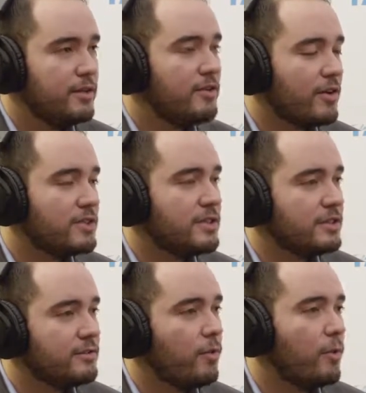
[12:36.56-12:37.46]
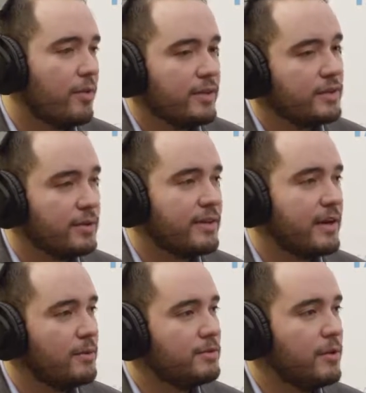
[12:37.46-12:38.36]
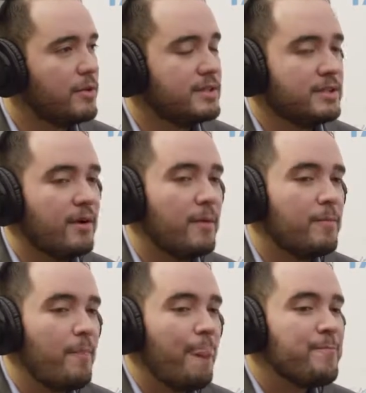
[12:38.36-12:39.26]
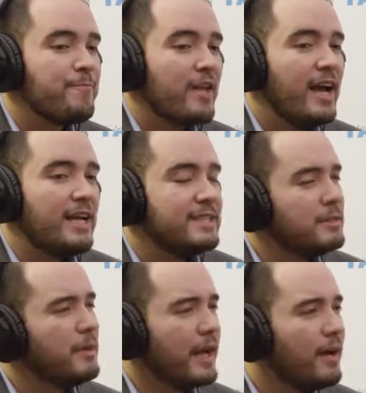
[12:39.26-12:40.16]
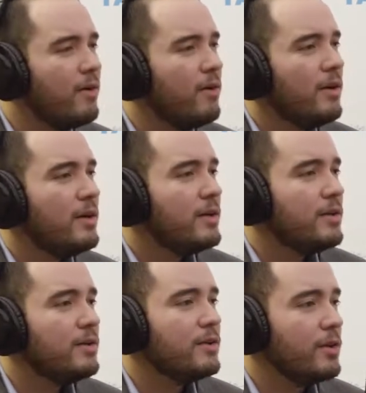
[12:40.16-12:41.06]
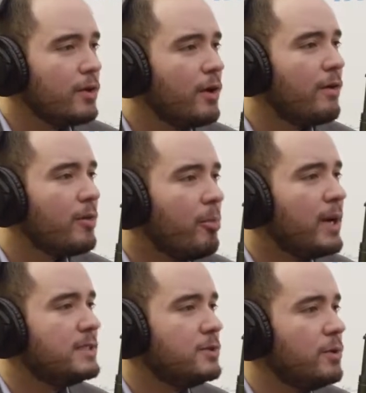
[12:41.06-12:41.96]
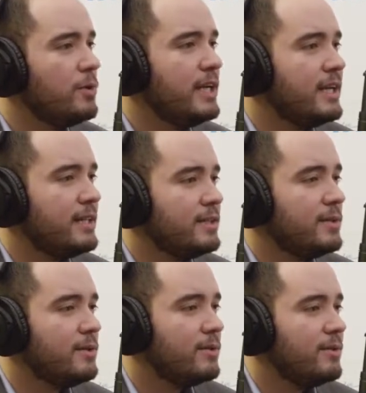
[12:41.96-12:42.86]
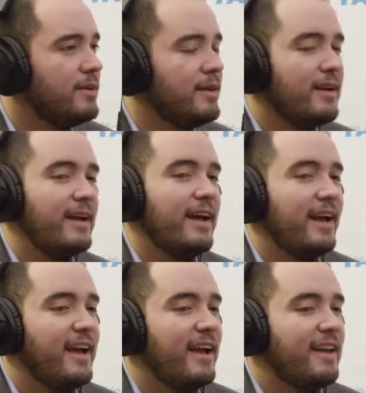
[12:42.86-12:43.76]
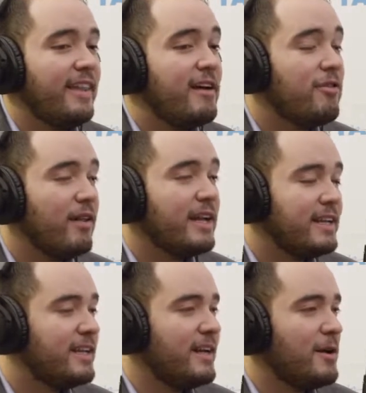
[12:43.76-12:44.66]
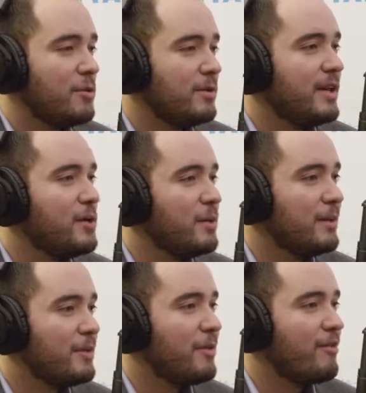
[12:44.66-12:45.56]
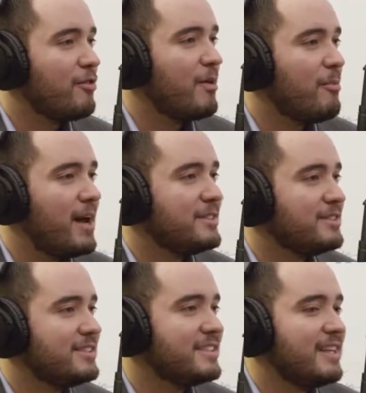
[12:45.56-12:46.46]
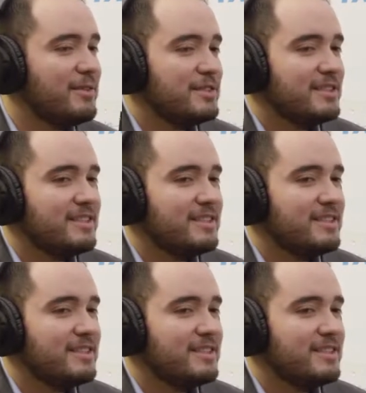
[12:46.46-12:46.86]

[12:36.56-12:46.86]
Universities for the degree that I was focusing on. And he said, Miguel, you go to the best school you get into. And that fall I did, and I enrolled at UA Little Rock for my master's because I was just,